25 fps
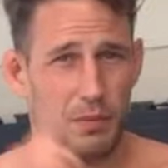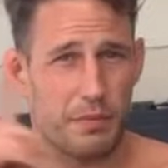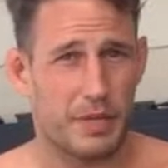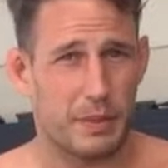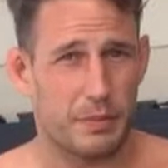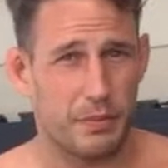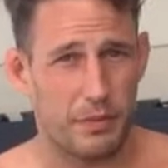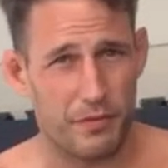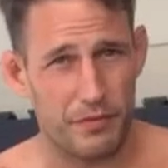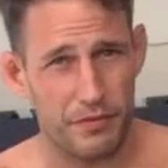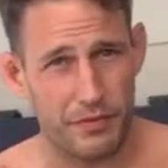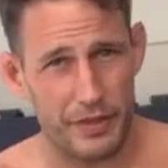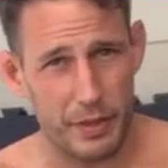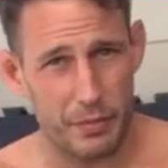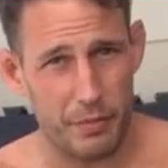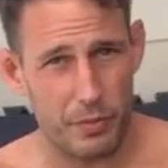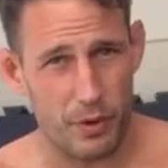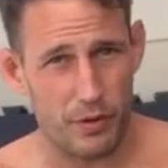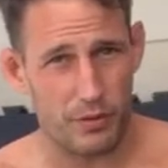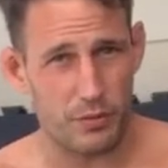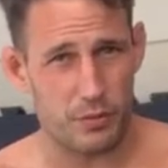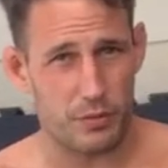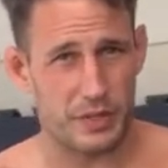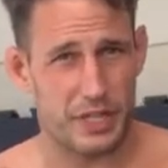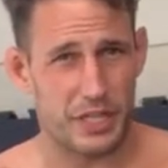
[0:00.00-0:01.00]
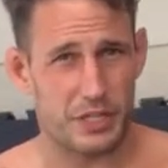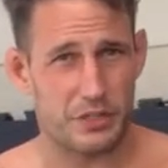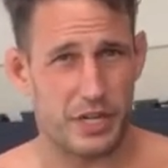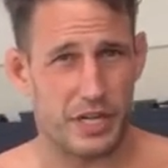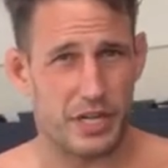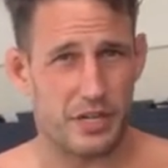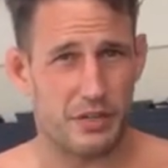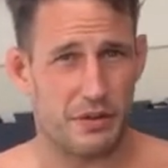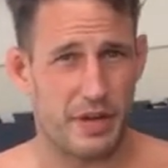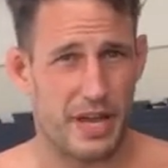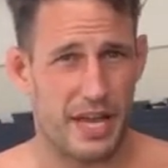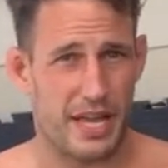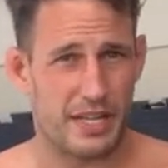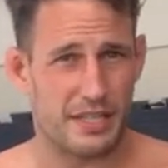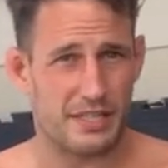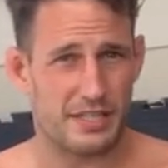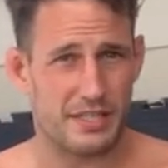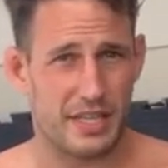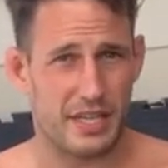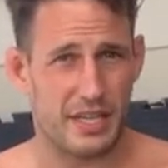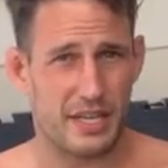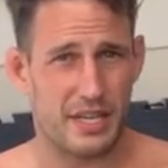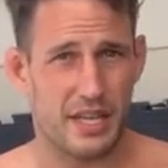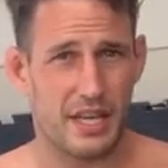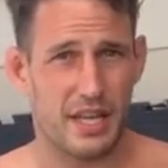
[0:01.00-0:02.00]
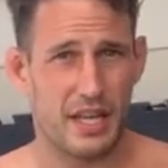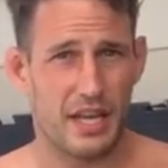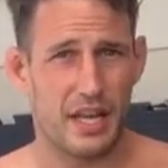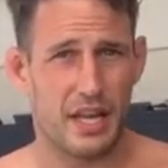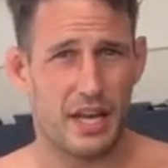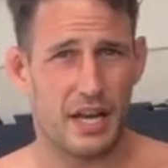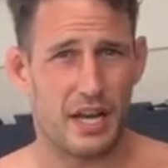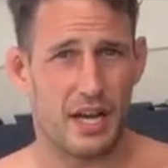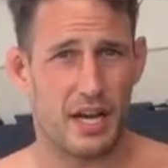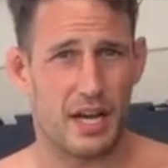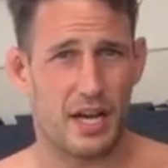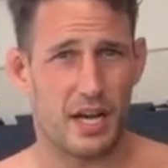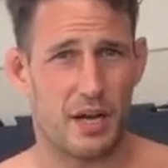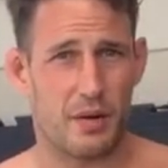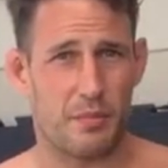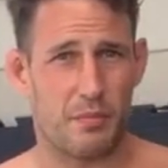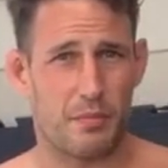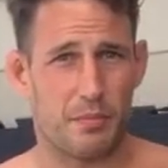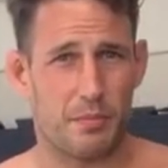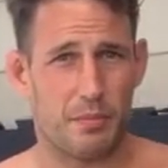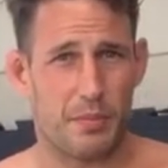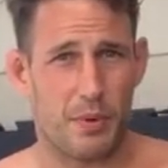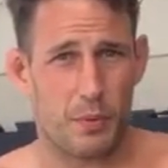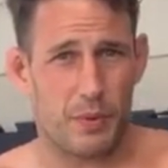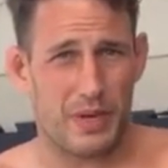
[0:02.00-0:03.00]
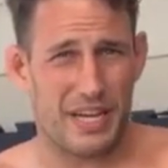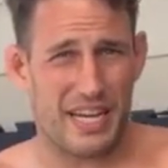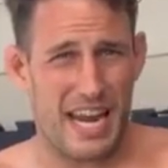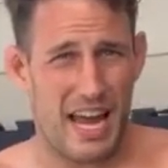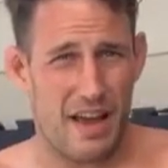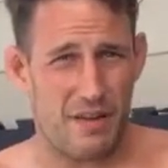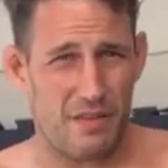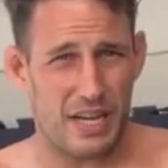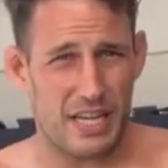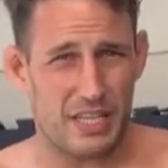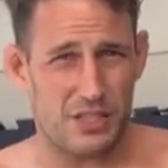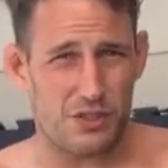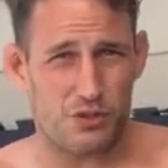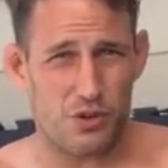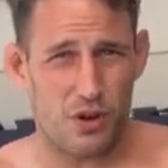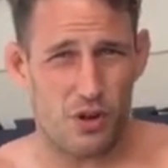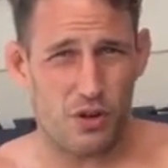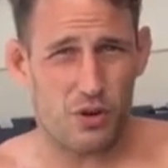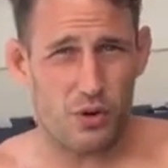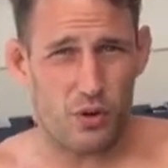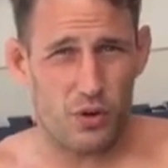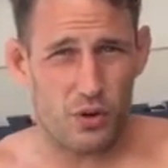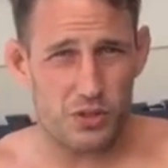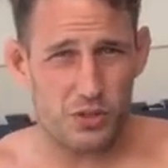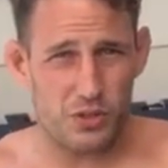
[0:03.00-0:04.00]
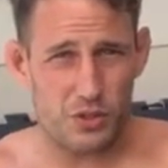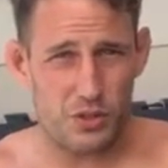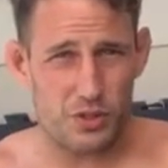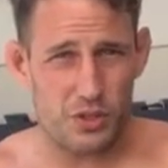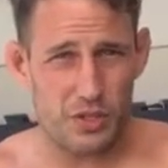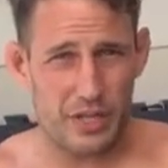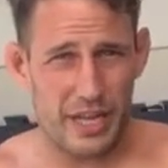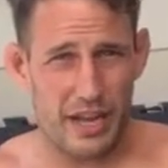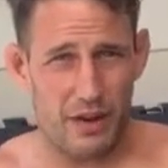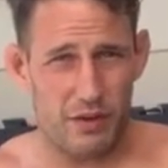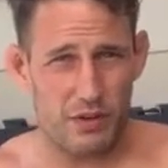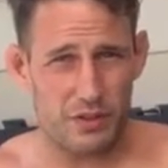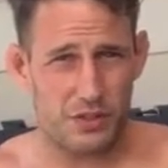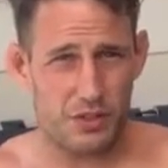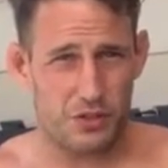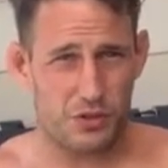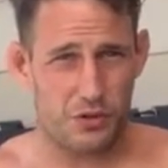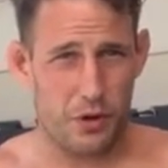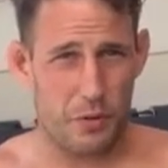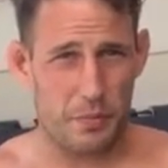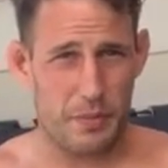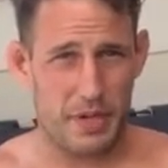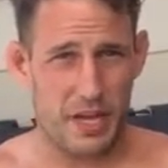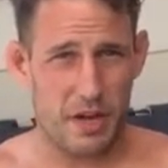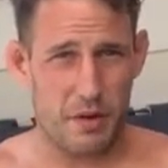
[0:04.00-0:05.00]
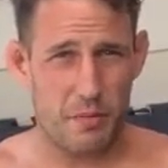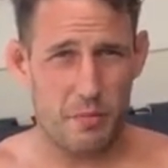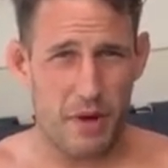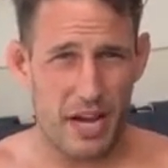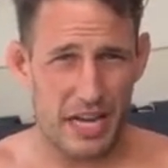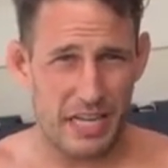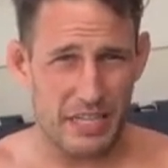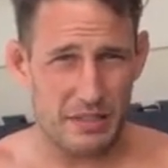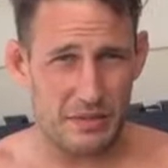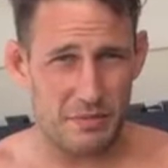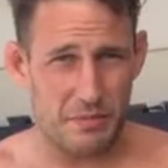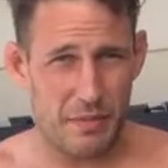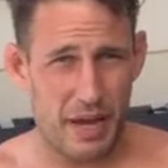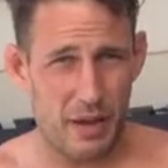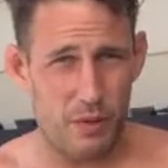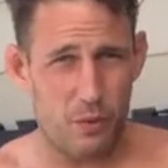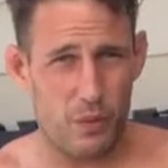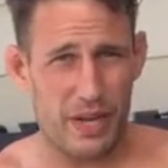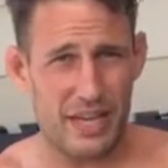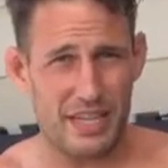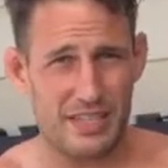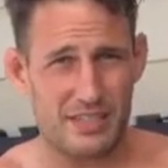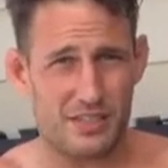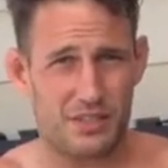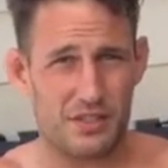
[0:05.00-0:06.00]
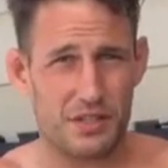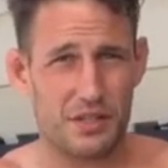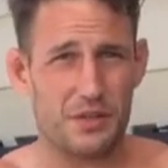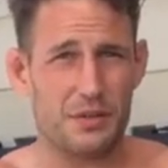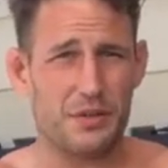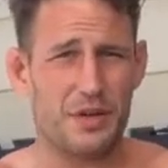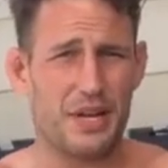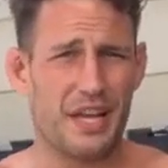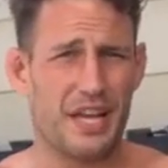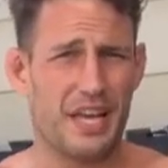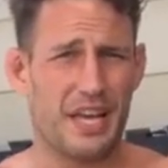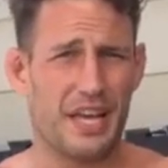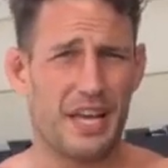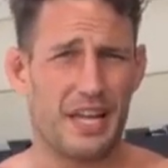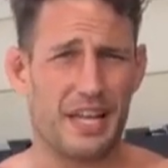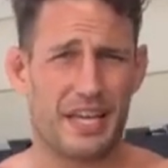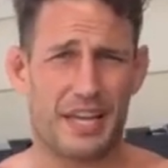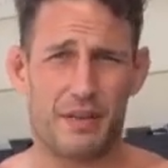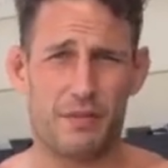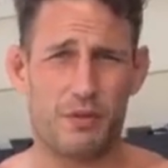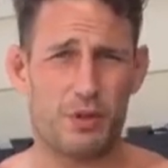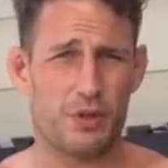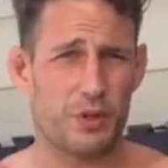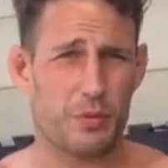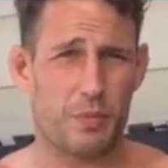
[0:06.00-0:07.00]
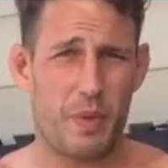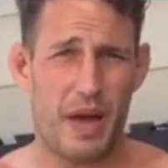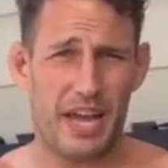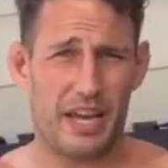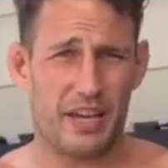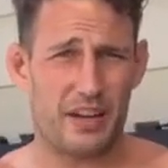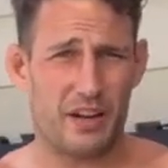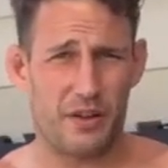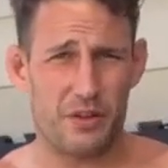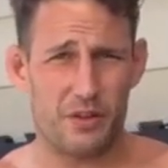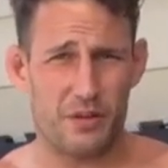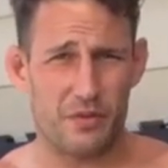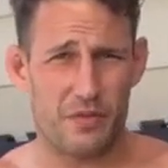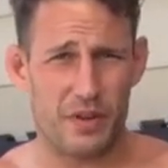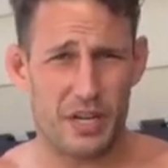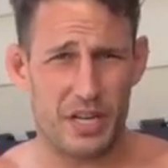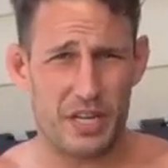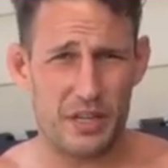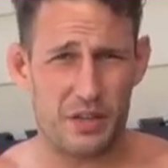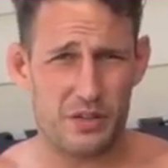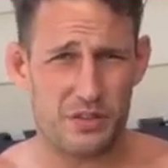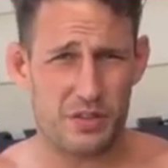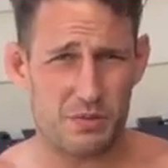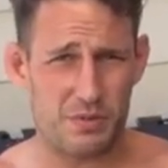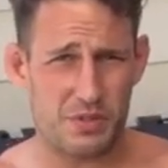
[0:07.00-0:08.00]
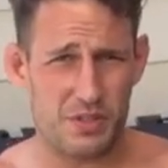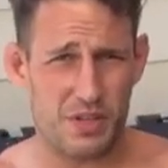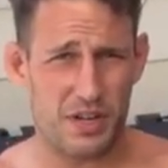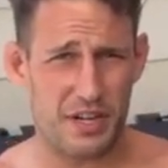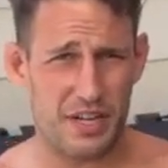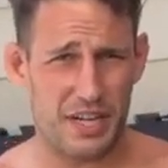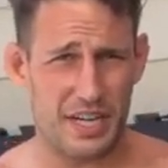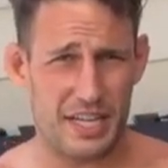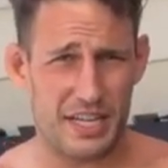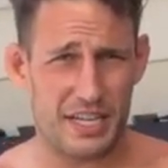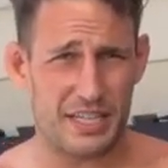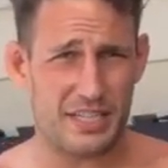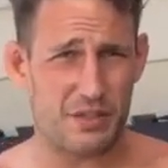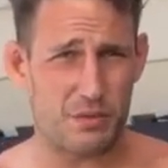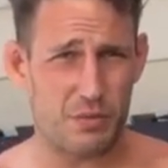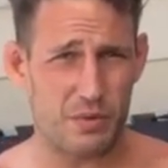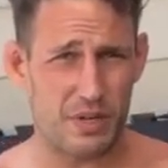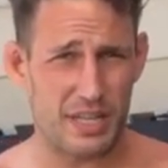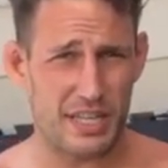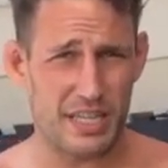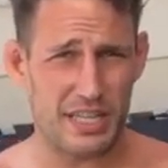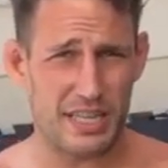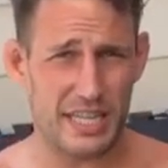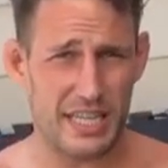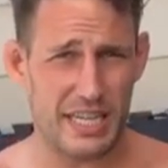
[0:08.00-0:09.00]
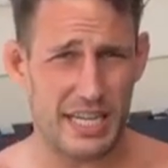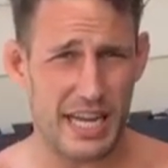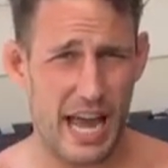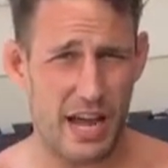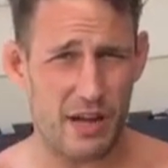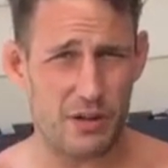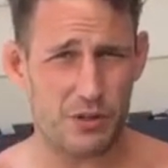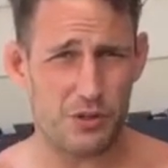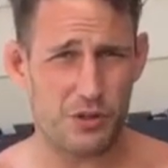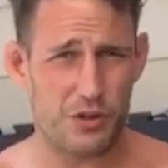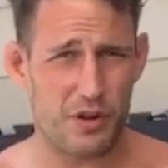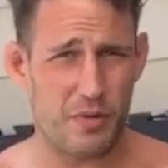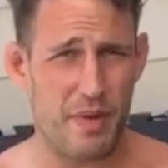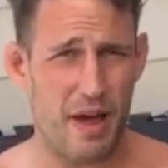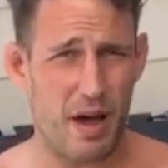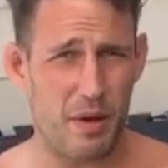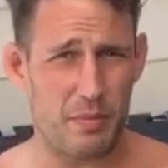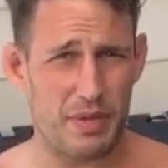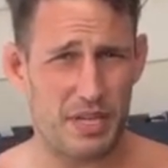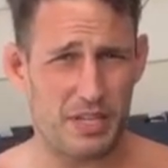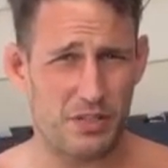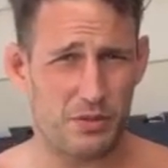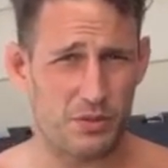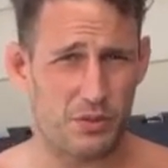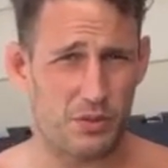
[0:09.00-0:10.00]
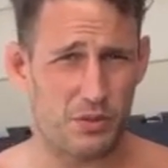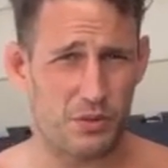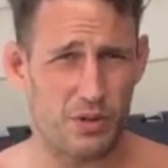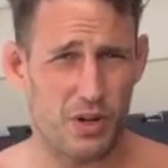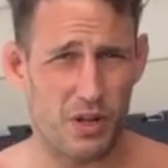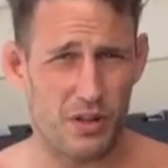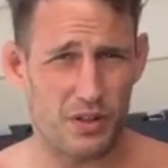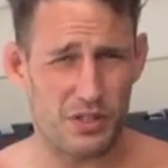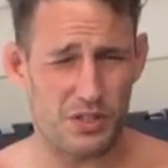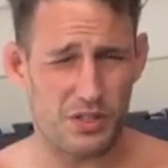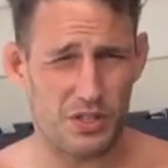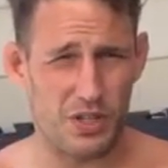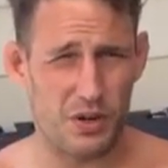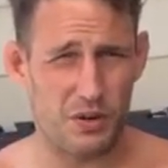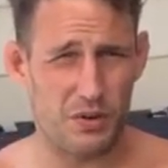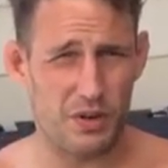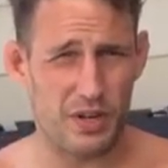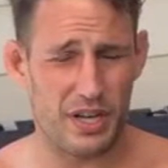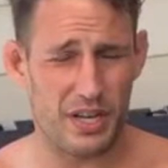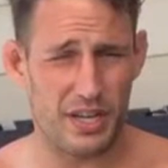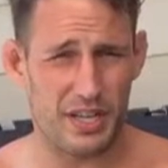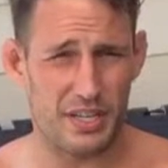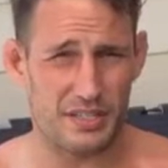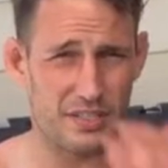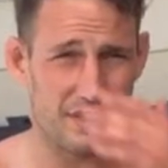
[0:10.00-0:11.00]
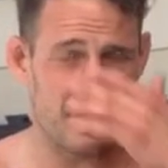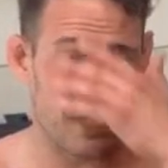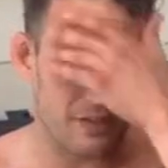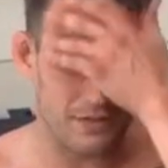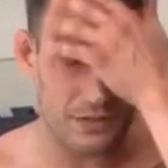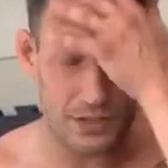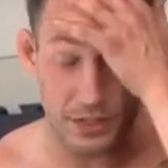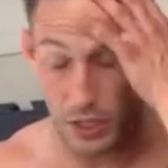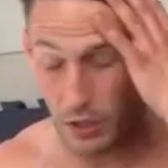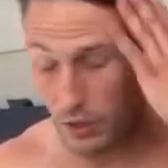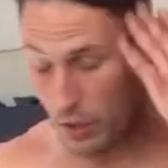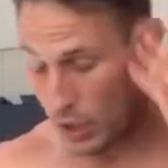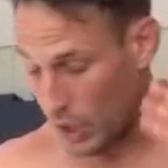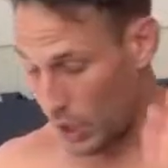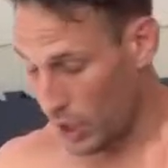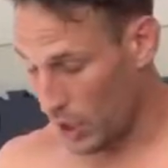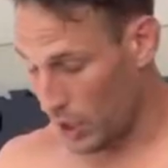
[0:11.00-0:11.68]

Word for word: people flip over when they try to do a handstand. Um, but when you have a nice strong core, so look how it's trimming up my, my waist too. Like if you look back at other videos, I'm starting to, to really lean out, trim out, because we're doing all this yoga and stuff. So,